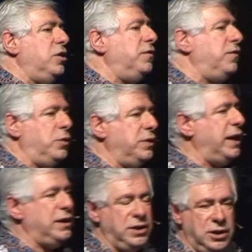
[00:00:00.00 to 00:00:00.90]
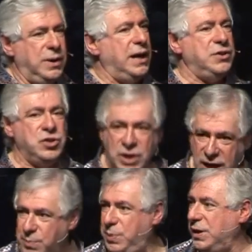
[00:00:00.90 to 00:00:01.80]
you for that. You are
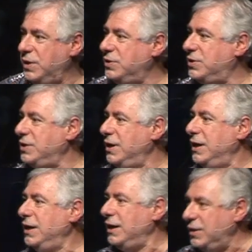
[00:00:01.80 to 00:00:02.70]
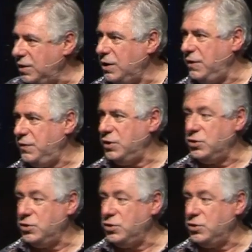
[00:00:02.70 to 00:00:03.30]
champions in the life of the